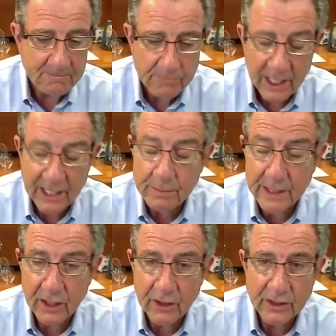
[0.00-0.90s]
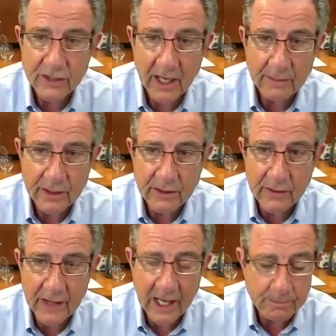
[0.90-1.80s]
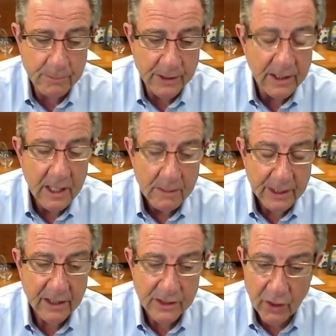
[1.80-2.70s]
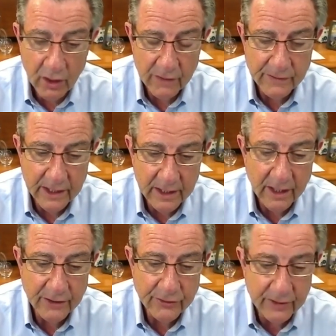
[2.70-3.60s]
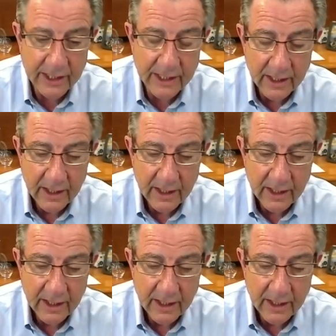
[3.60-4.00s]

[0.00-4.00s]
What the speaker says: it'd be a good time to do that. But because all over the country,